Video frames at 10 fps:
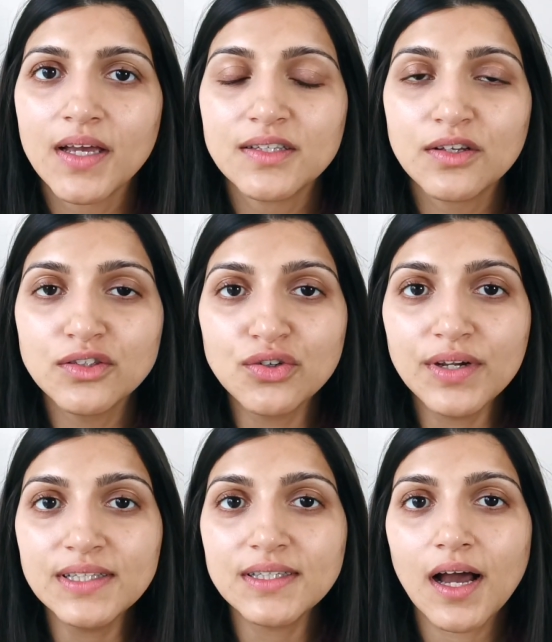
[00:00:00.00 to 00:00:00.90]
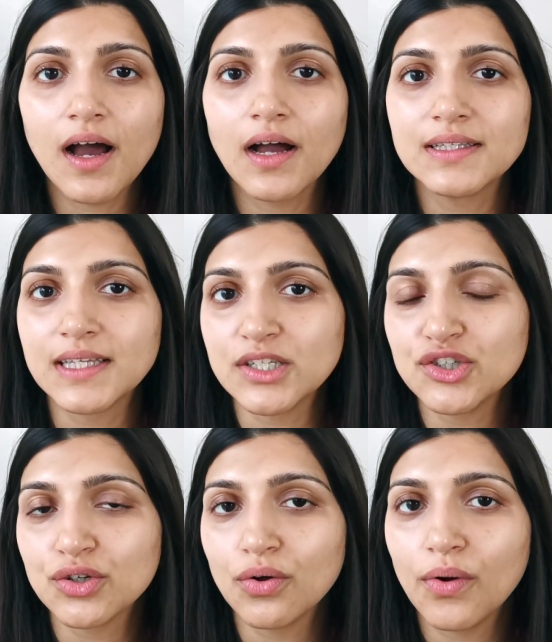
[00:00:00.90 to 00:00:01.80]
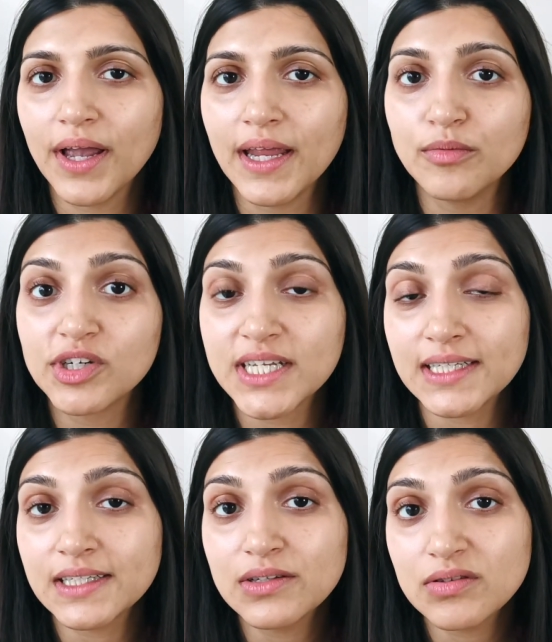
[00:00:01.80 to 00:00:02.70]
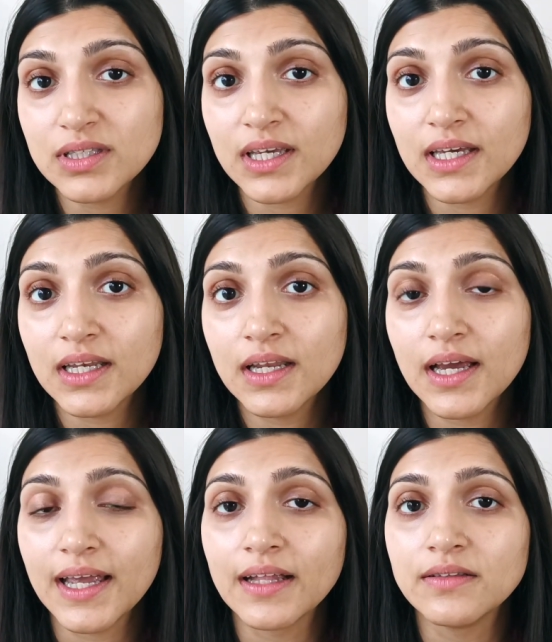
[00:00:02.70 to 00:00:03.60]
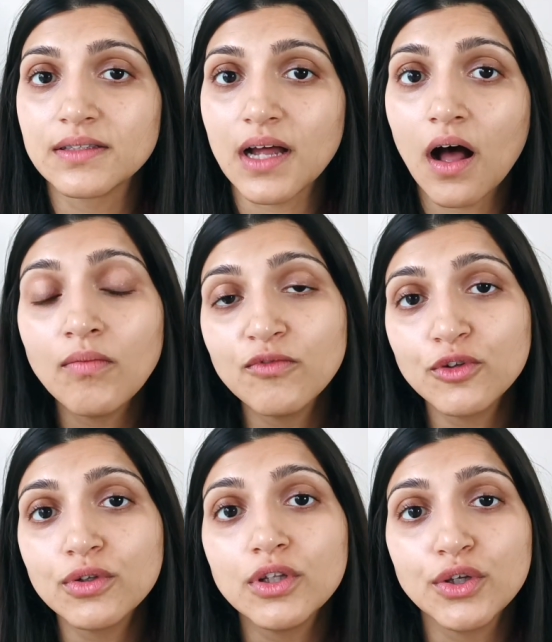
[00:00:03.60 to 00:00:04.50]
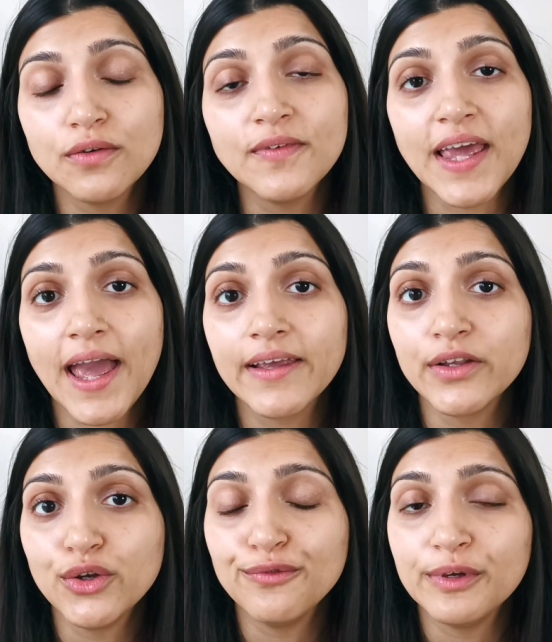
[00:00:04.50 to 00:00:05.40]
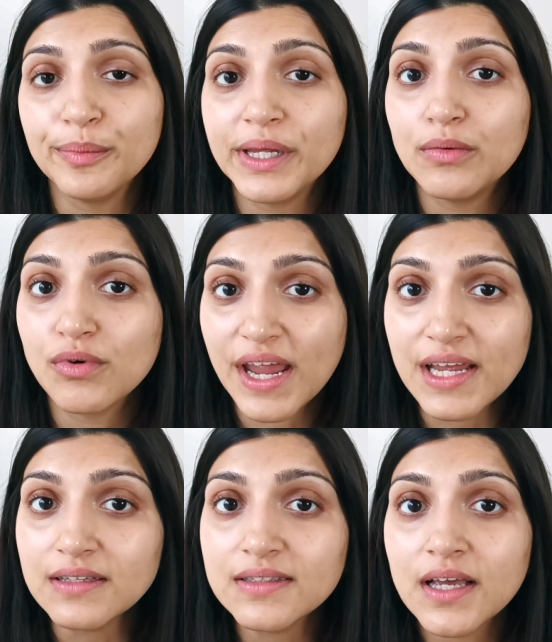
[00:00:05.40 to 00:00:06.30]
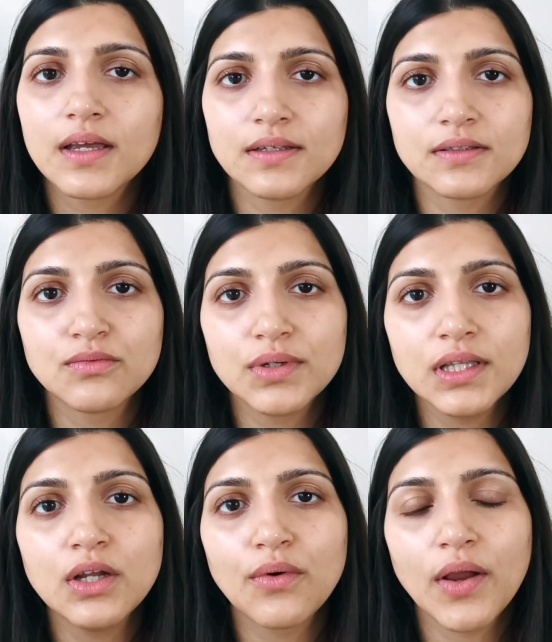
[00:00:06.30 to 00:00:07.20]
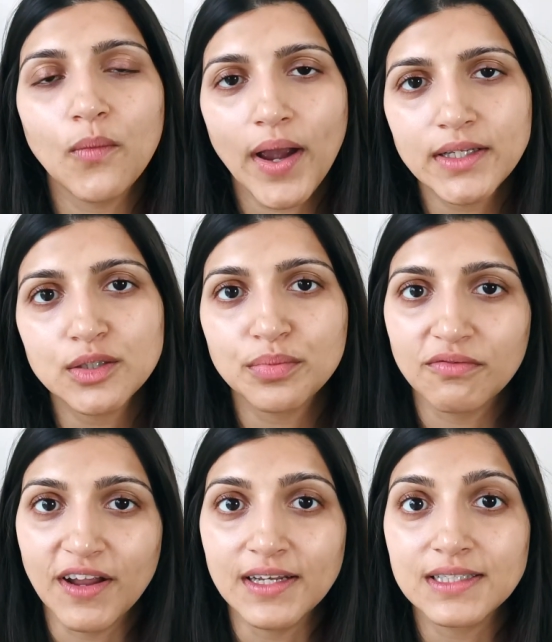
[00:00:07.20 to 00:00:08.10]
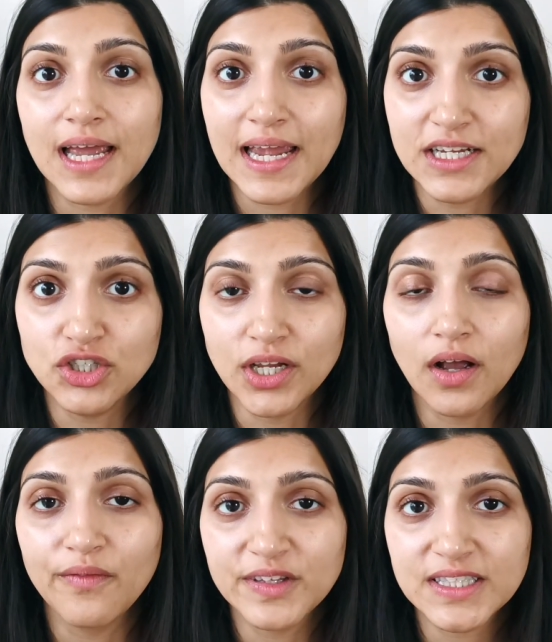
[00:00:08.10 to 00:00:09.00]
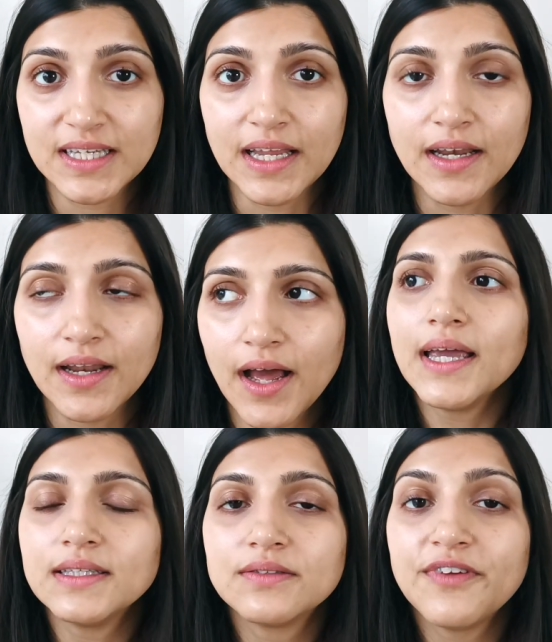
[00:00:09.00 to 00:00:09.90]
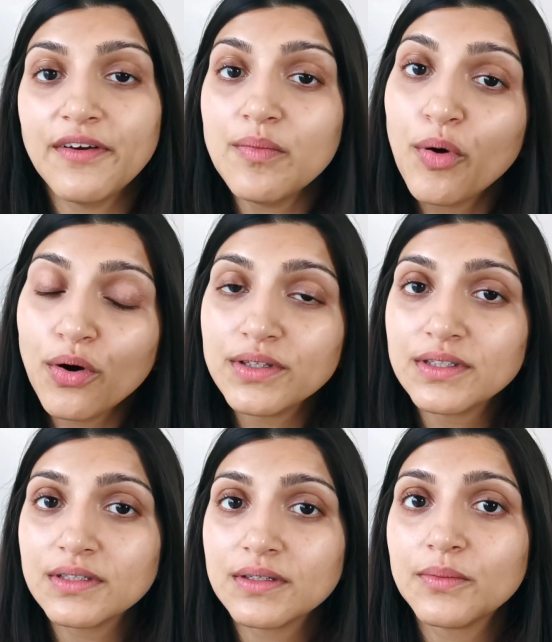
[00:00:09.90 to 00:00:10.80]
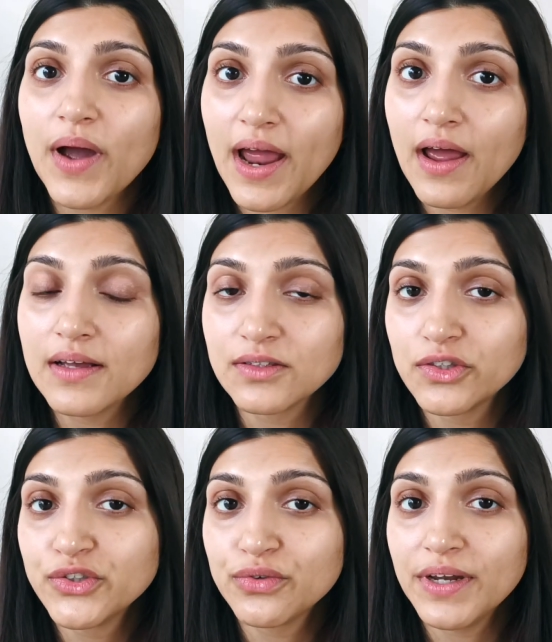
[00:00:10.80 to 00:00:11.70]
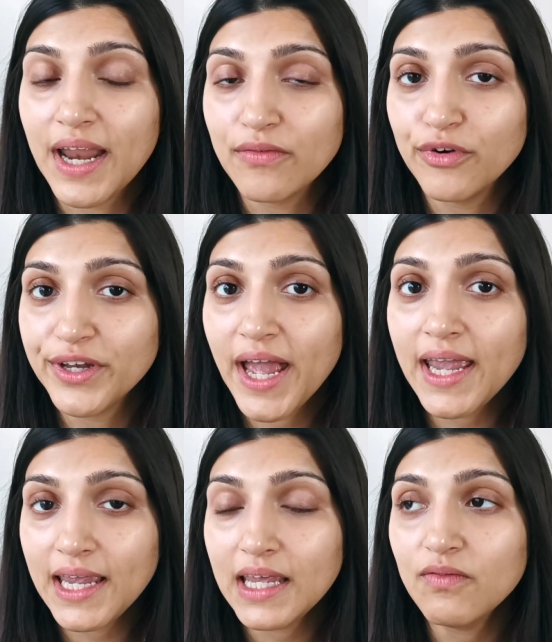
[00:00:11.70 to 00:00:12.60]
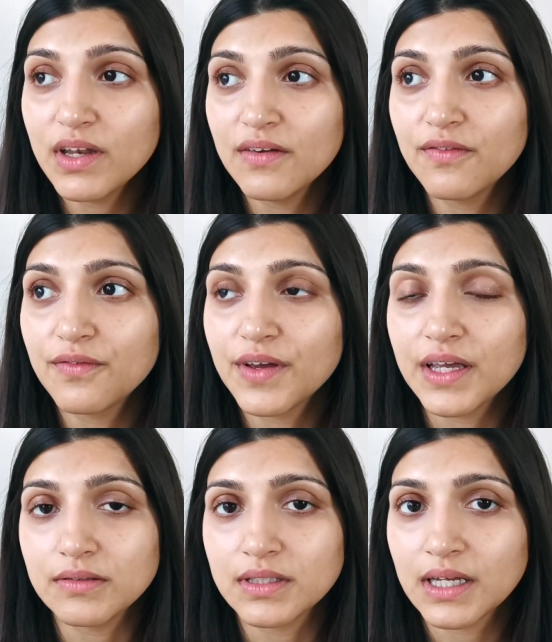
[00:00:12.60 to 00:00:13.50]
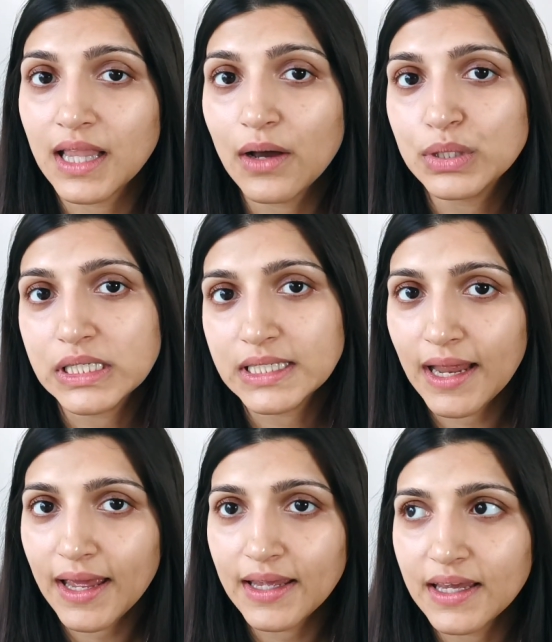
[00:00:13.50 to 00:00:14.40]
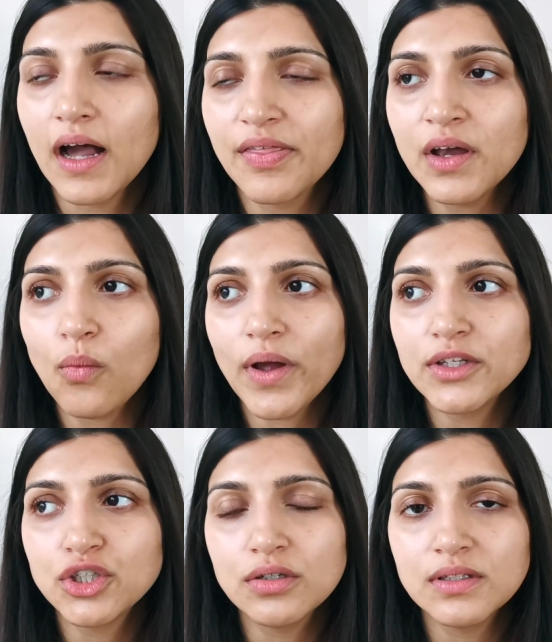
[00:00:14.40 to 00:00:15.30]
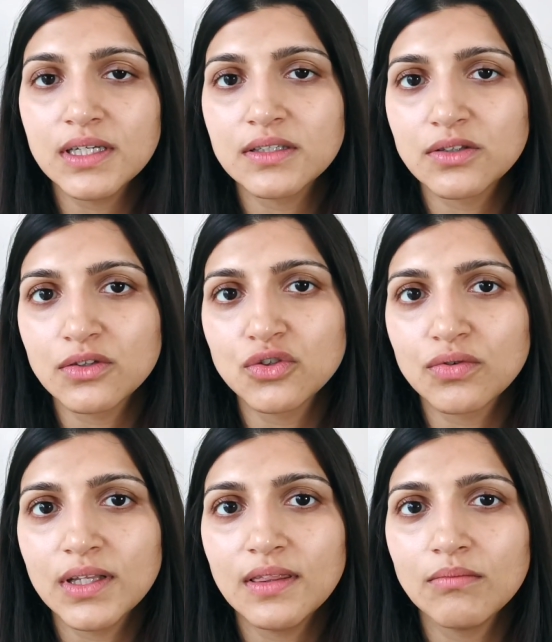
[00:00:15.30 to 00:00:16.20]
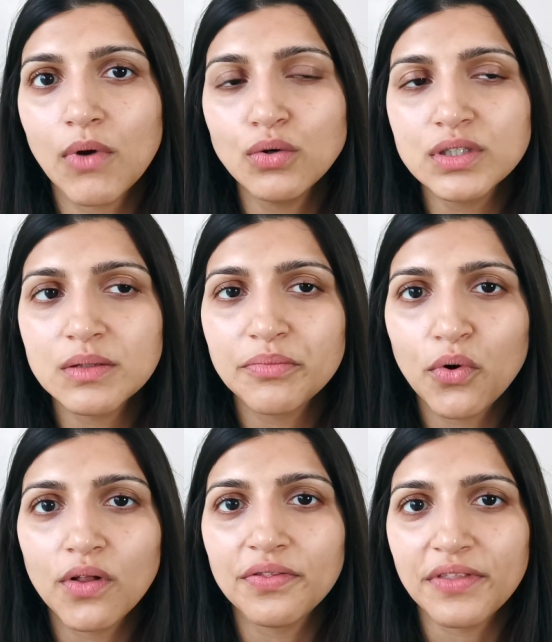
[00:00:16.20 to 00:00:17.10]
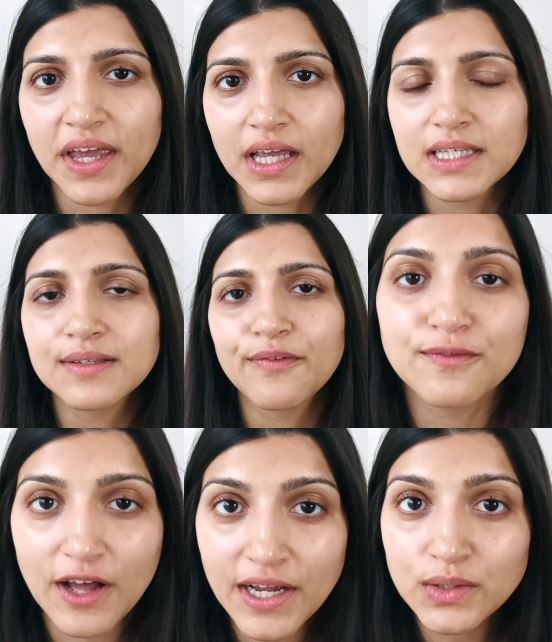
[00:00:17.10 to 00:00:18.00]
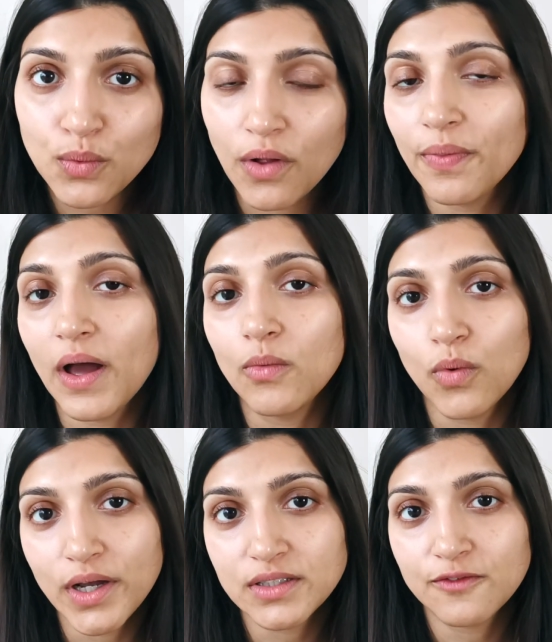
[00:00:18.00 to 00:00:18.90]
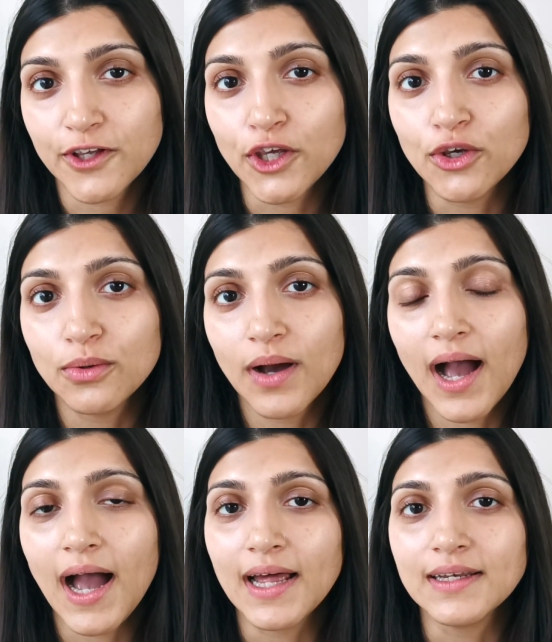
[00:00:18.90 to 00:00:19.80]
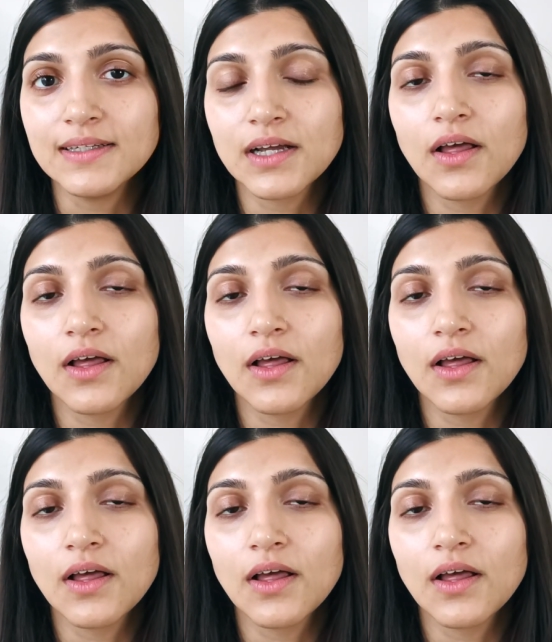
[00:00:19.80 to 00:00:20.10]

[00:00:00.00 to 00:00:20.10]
Sunscreens are essential in protecting your skin against harmful UVA and UVB rays. It's a really great way to prevent aging of the skin. It's very important to wear a sunscreen every day, even if it's a cloudy day. I think when choosing a sunscreen, the most important thing is to find one that works for you and